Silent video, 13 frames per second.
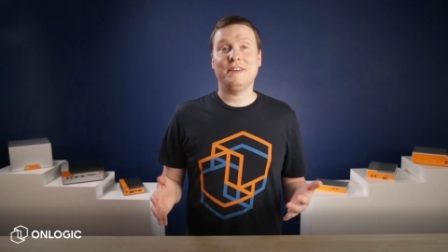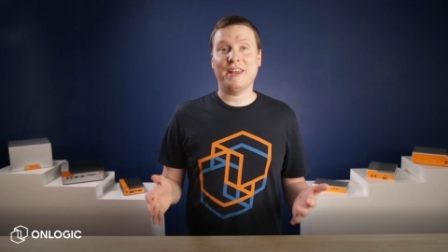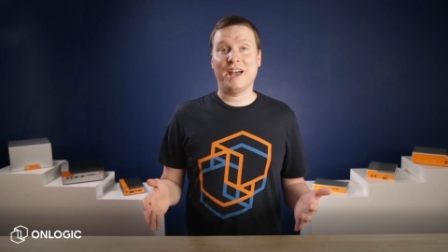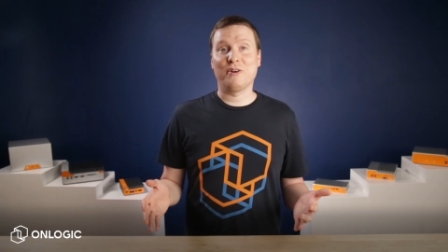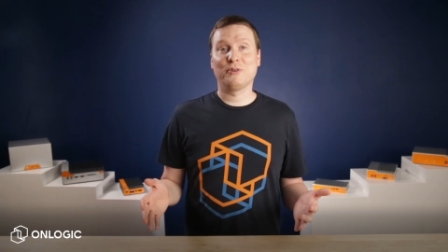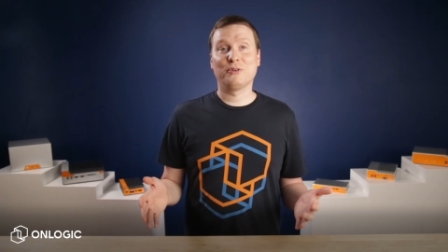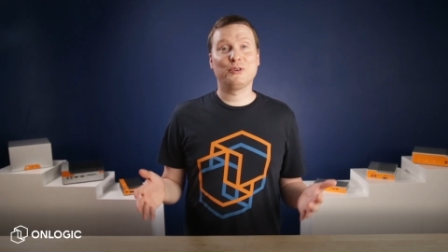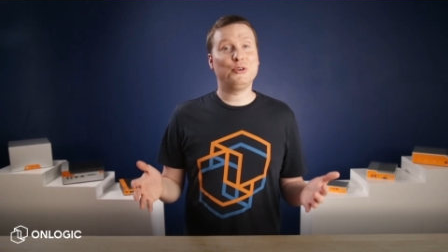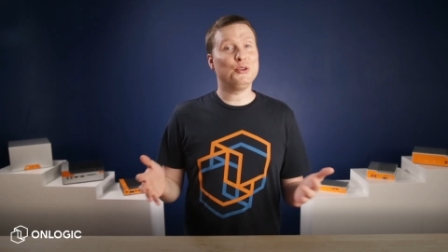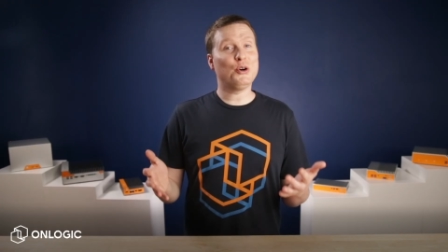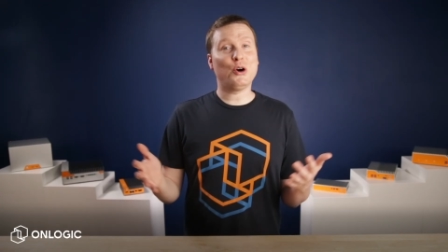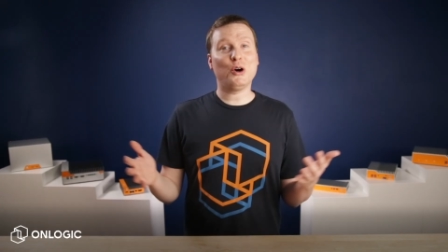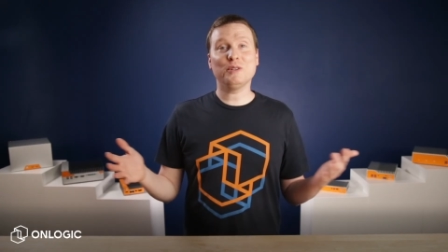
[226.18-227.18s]
Now,
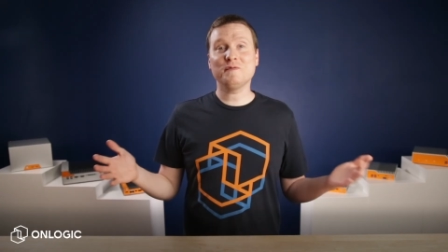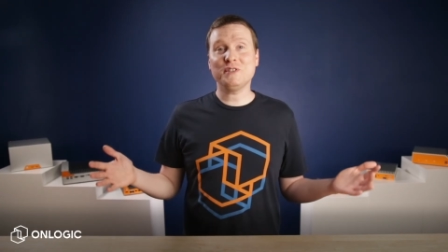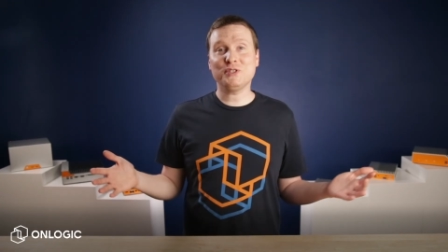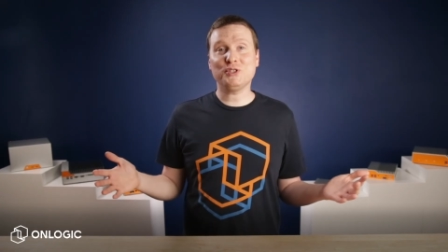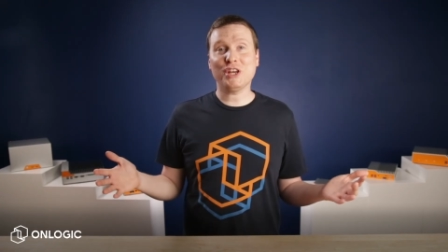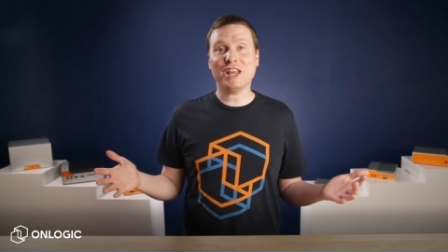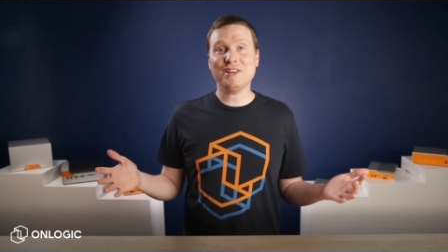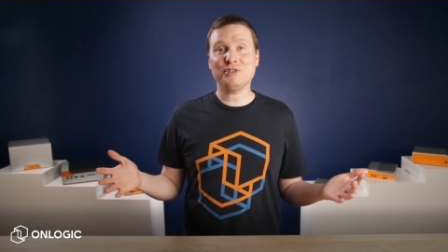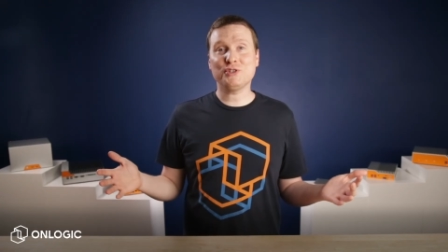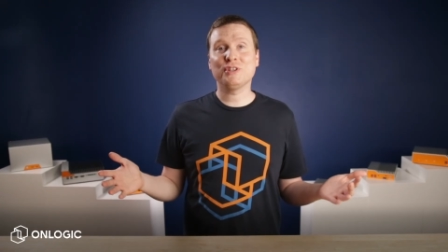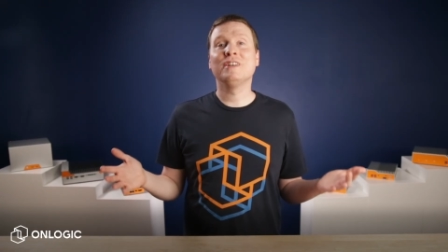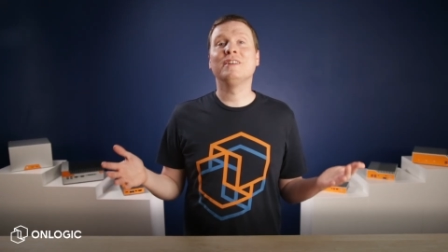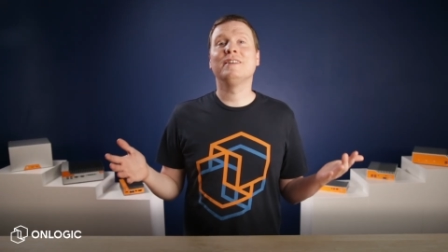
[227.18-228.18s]
could all of this
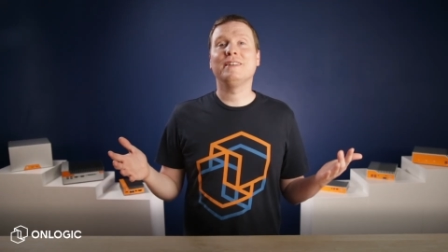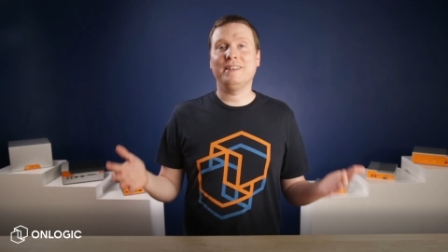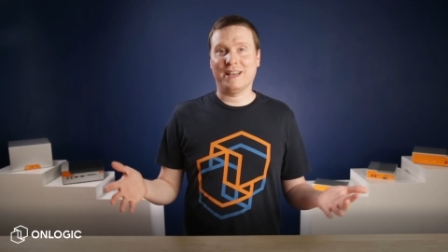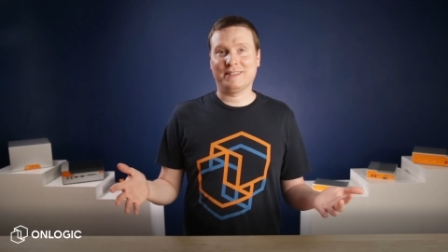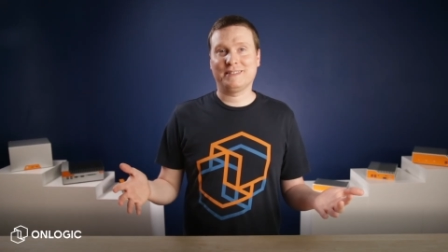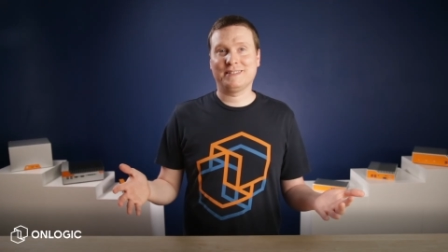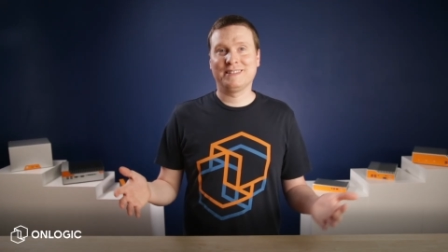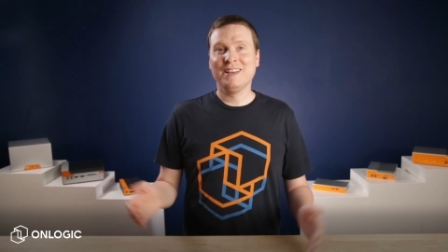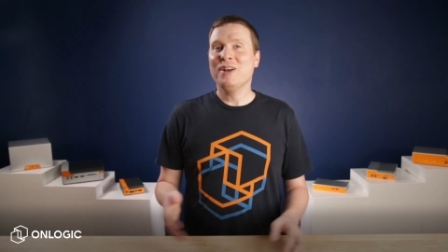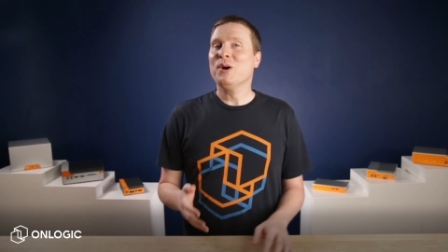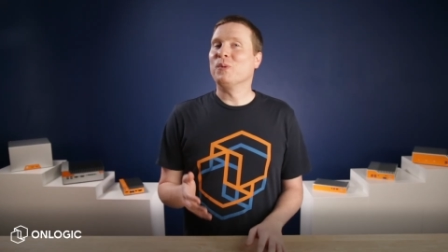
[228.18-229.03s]
change Yes,